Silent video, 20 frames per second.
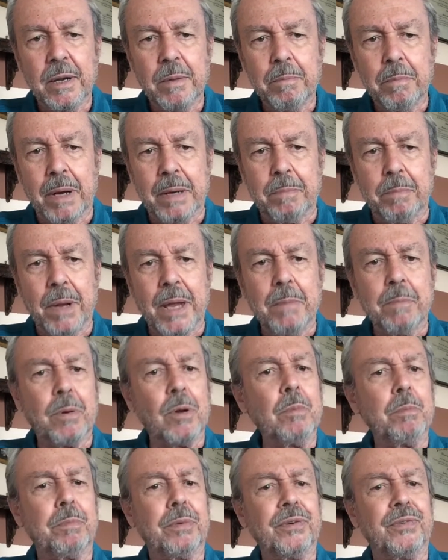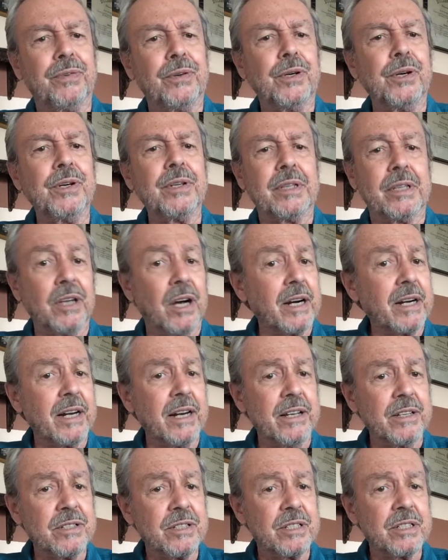but people preferred
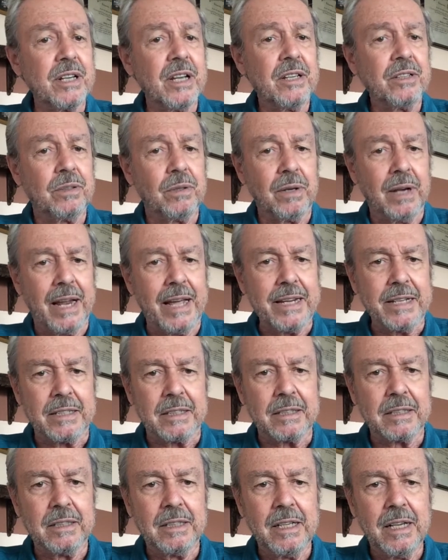darkness to light,